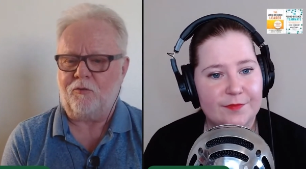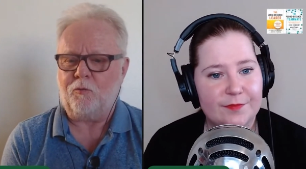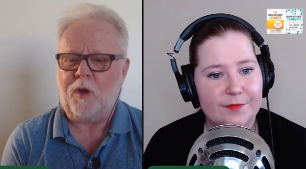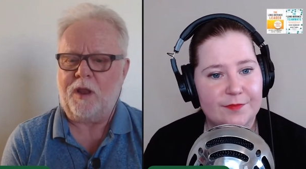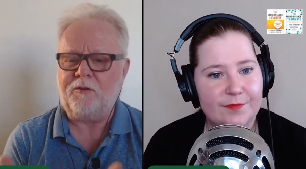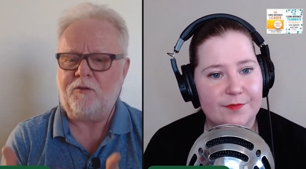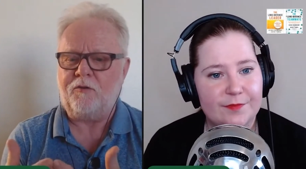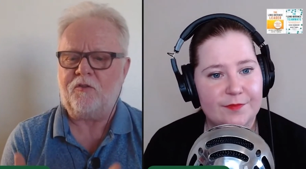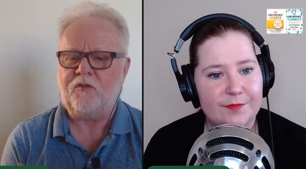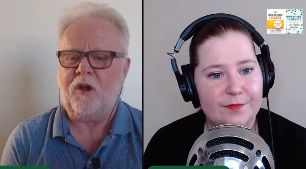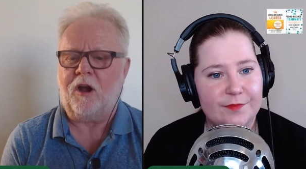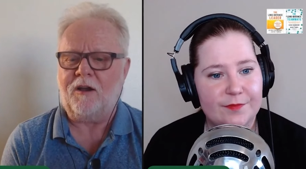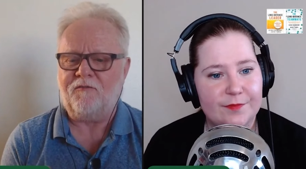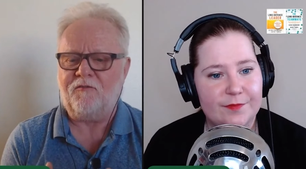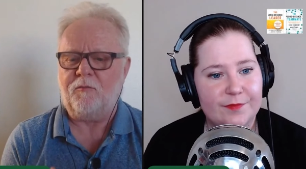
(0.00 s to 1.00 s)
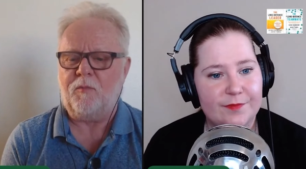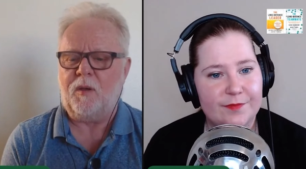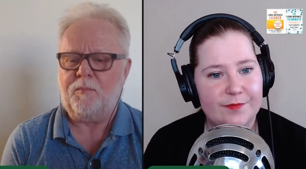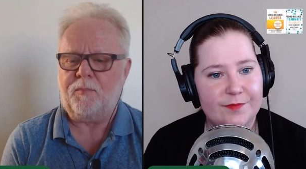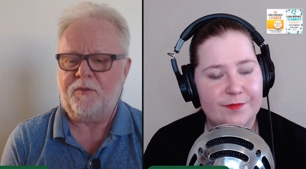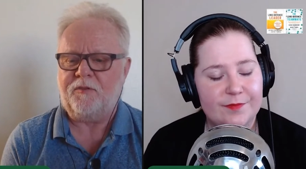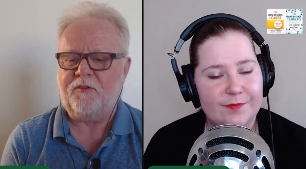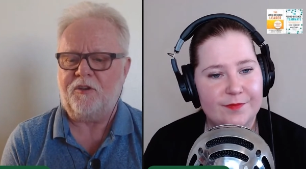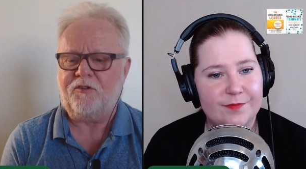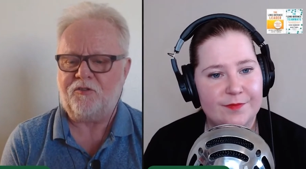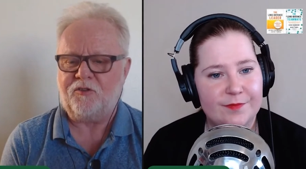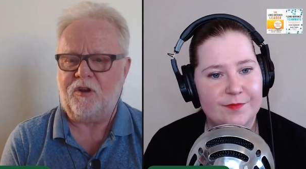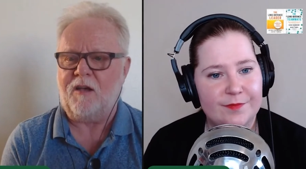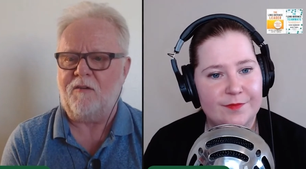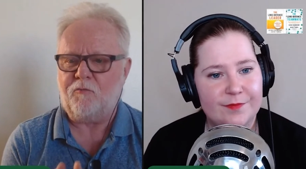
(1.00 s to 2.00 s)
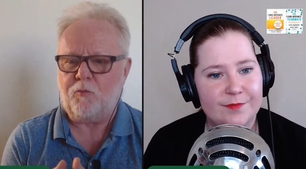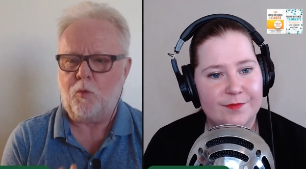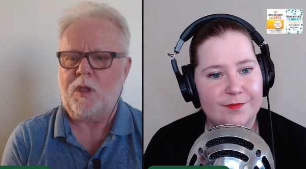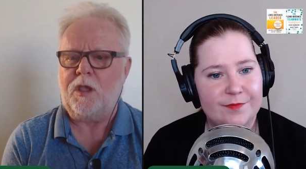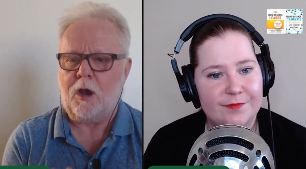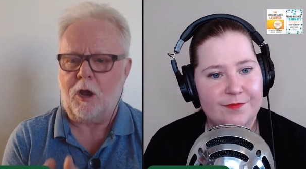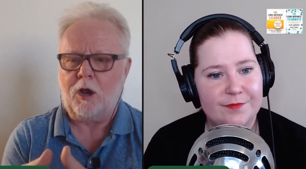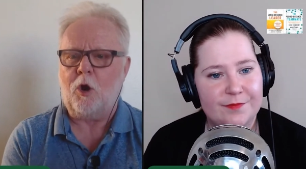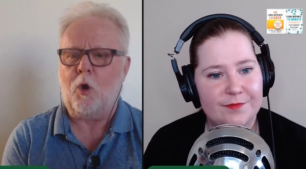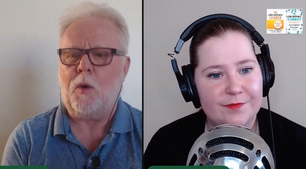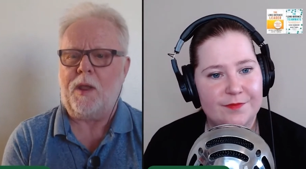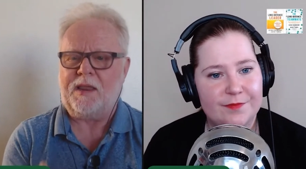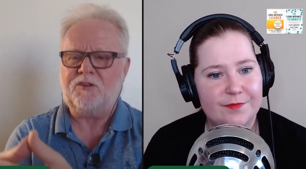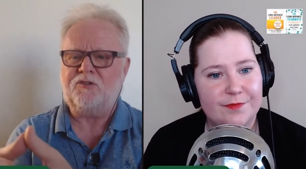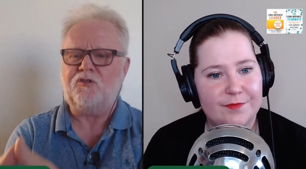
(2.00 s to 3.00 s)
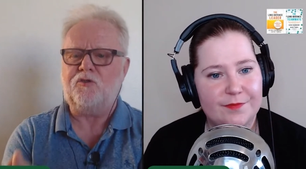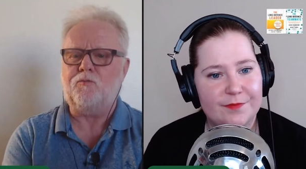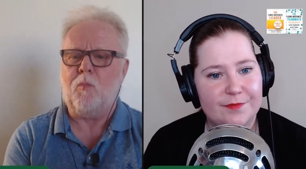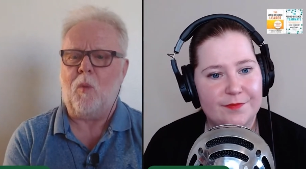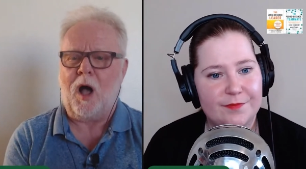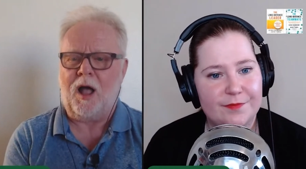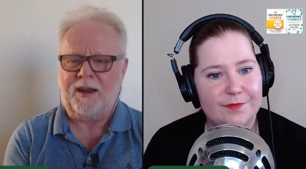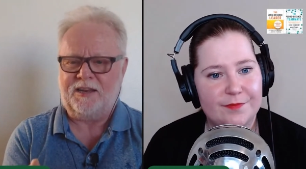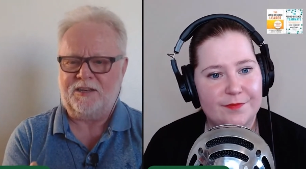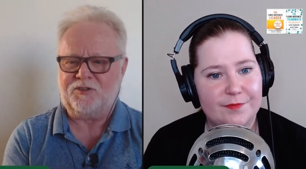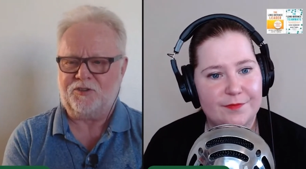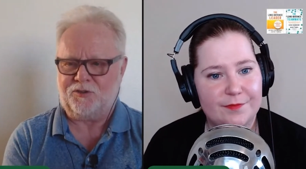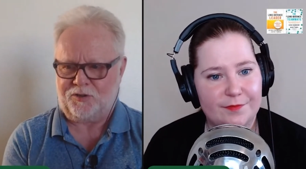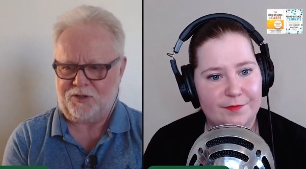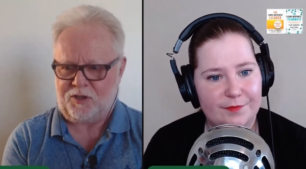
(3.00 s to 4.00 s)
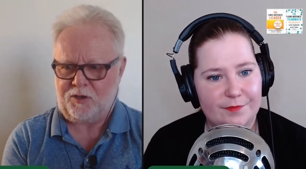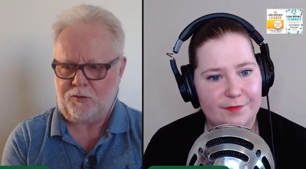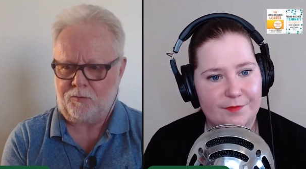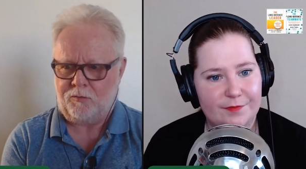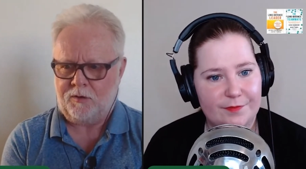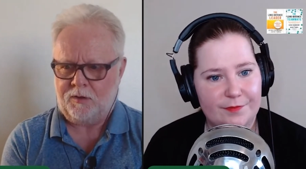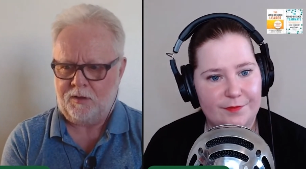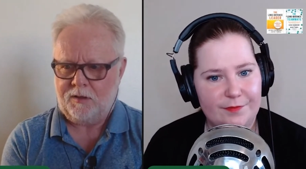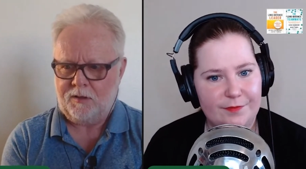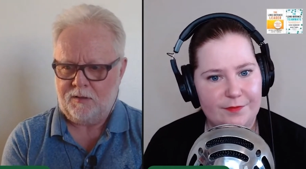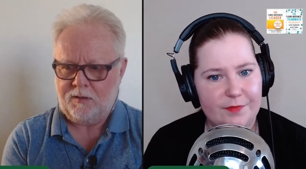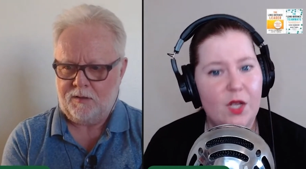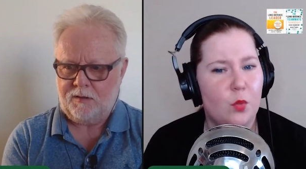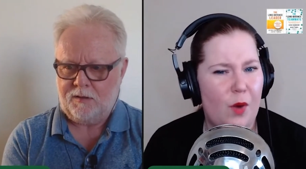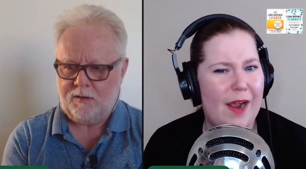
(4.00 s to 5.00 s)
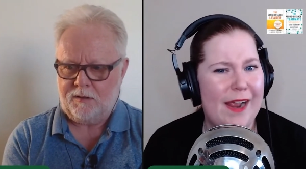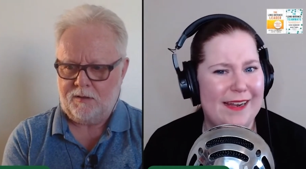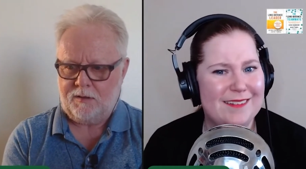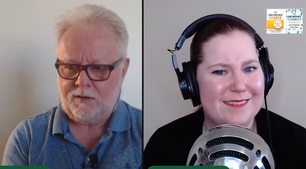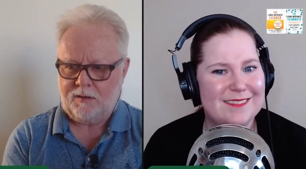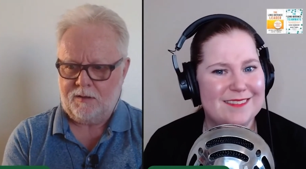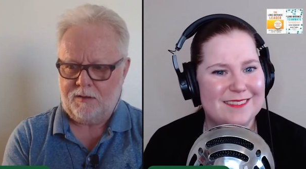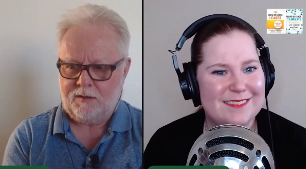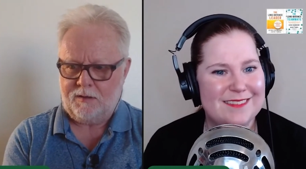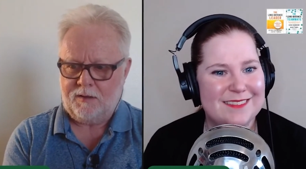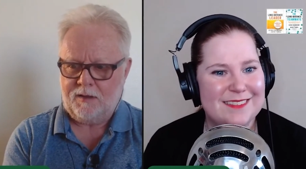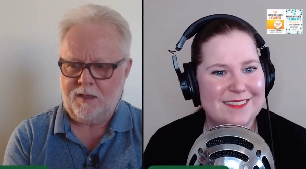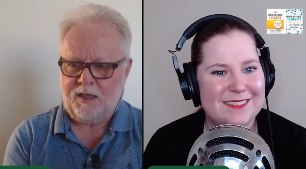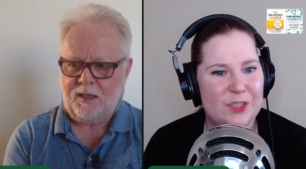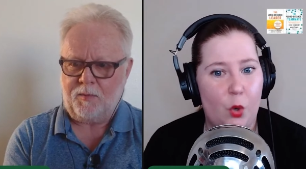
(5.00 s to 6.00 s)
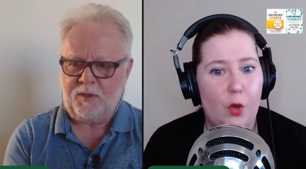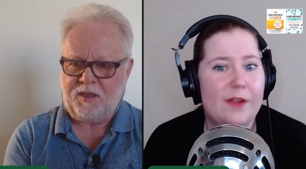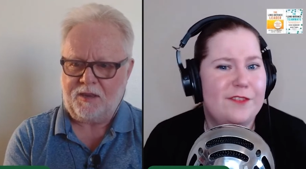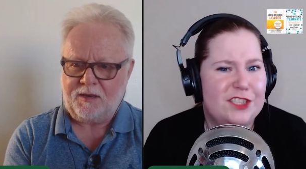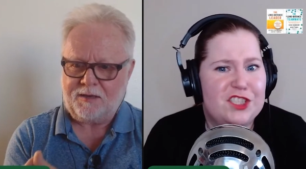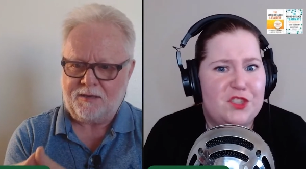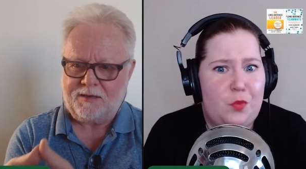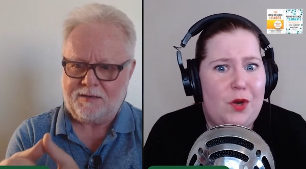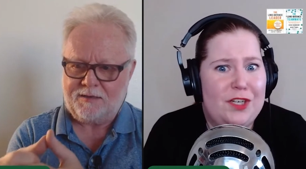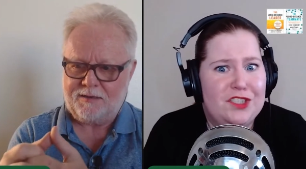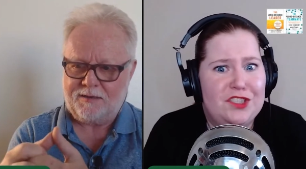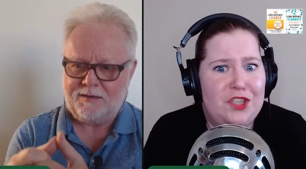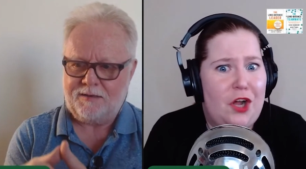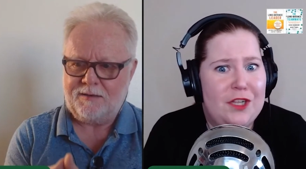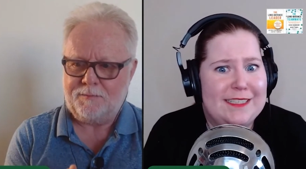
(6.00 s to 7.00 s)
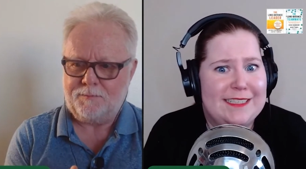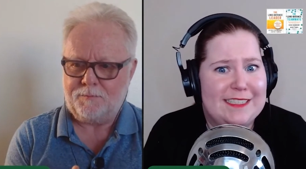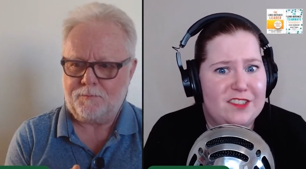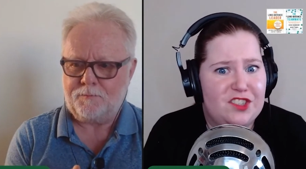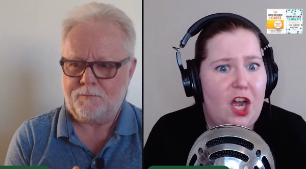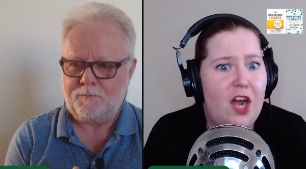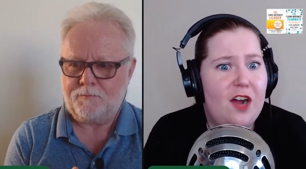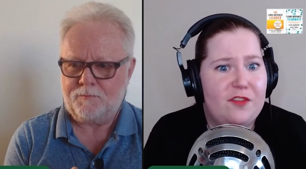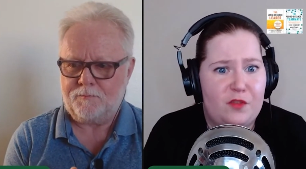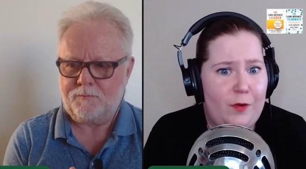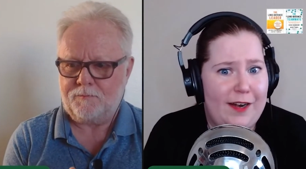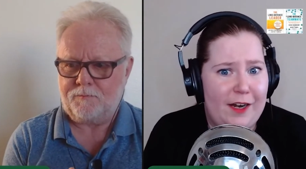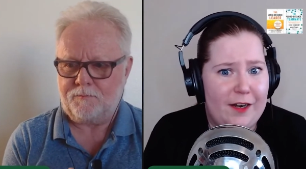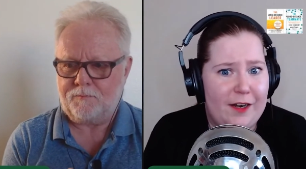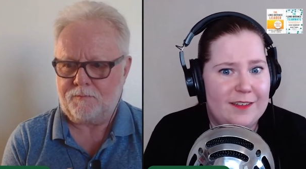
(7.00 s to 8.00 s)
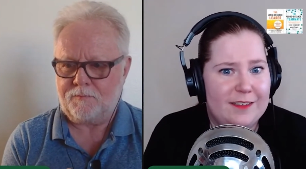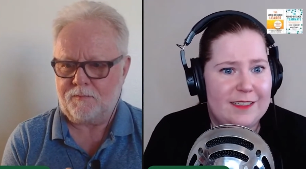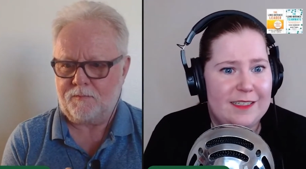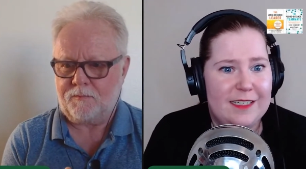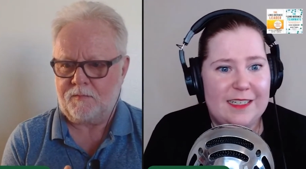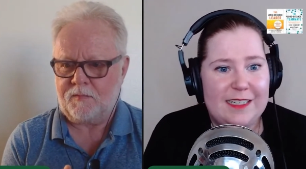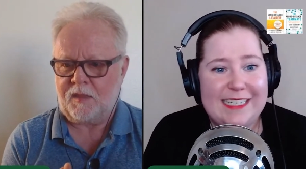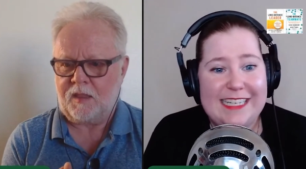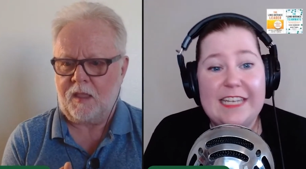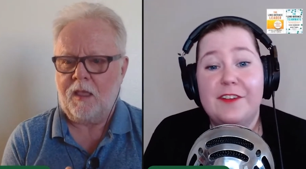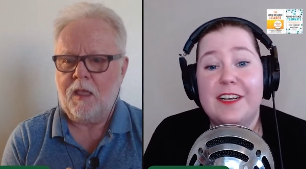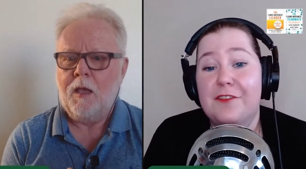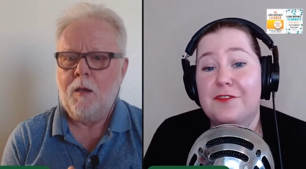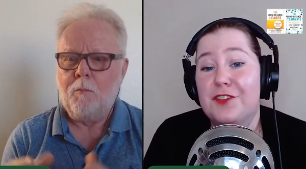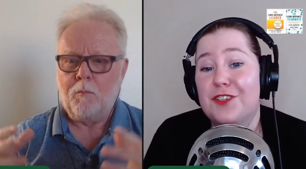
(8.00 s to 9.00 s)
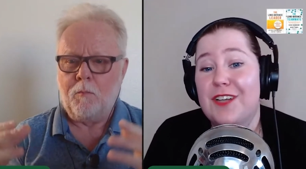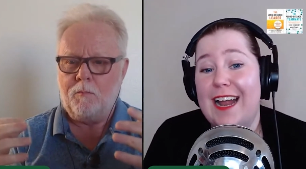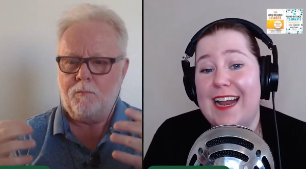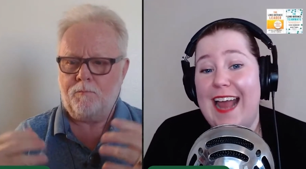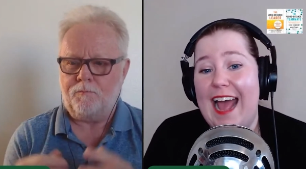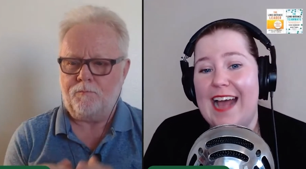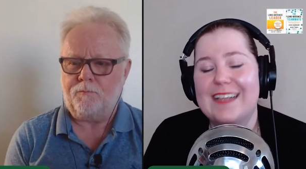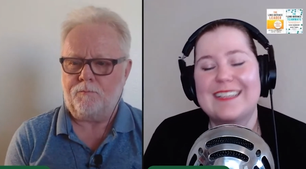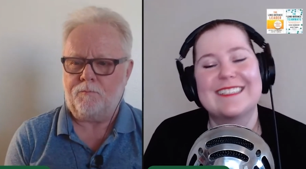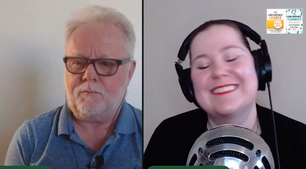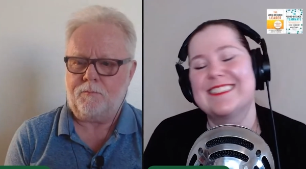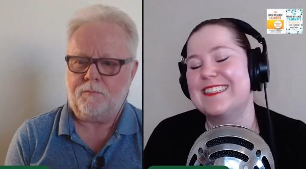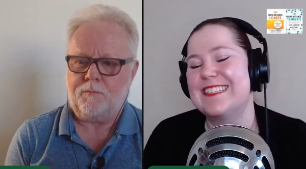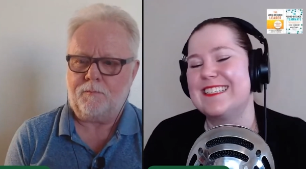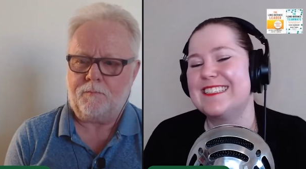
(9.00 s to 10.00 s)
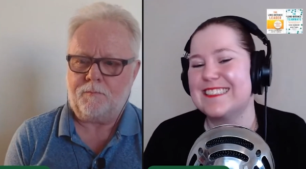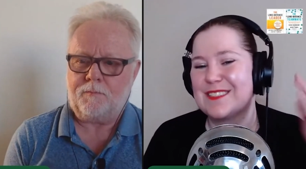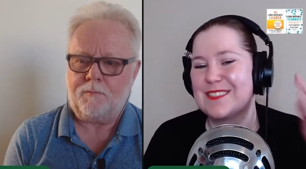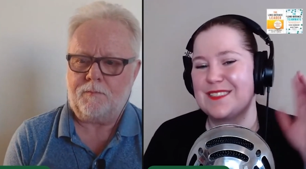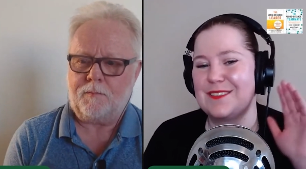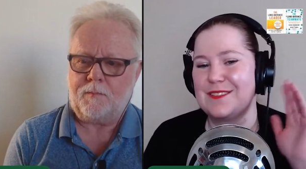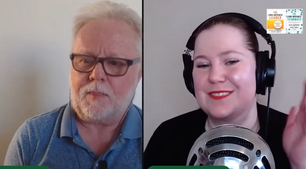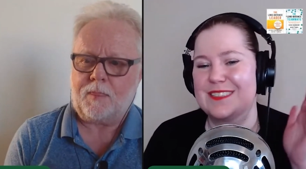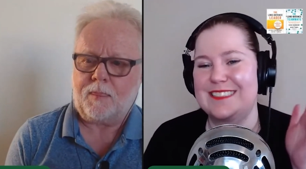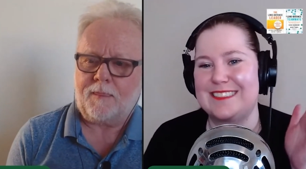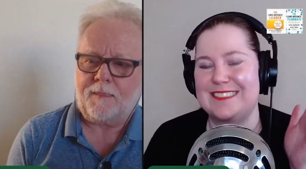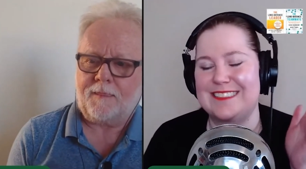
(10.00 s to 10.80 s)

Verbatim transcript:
Speaker 1: when you start from a position of we are going to monitor you.
Speaker 2: Right.
Speaker 1: I
Speaker 2: mean, or even just we're installing this software, even if they're not, because this